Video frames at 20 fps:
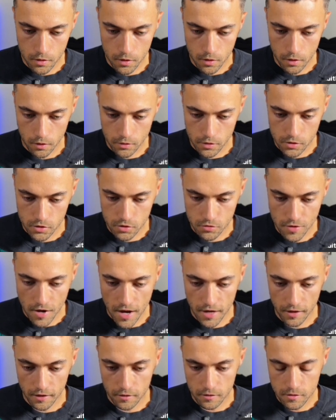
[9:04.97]
And I'll just
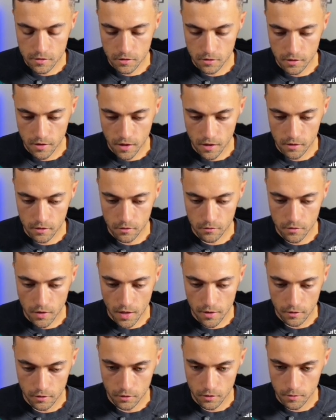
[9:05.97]
drag it to the end of
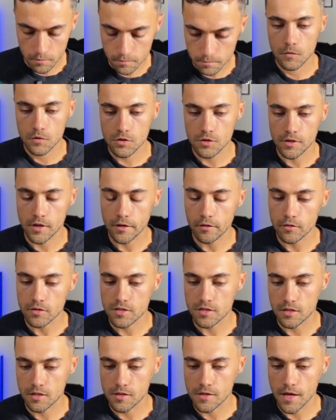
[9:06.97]
that clip. So now you'll
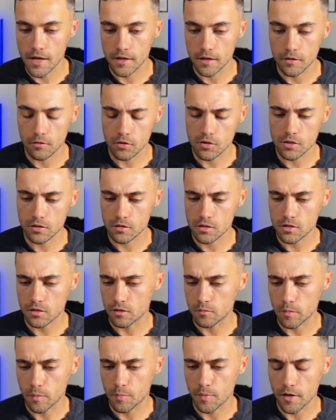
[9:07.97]
see that it looks just a
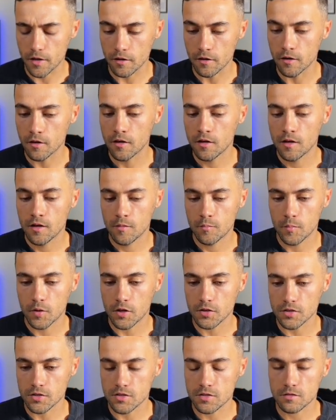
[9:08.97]
little bit better
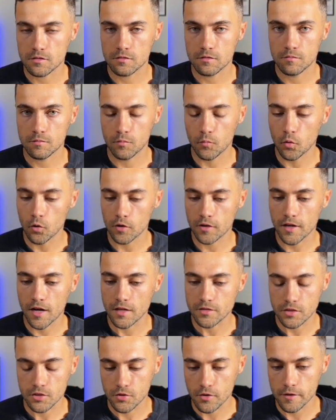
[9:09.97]
because it's more
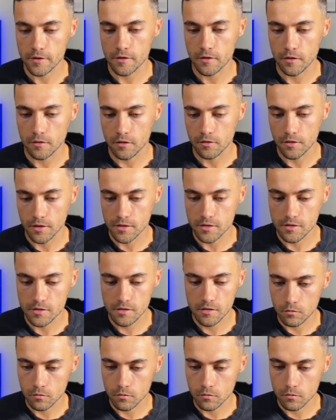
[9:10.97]
concentrated on the list.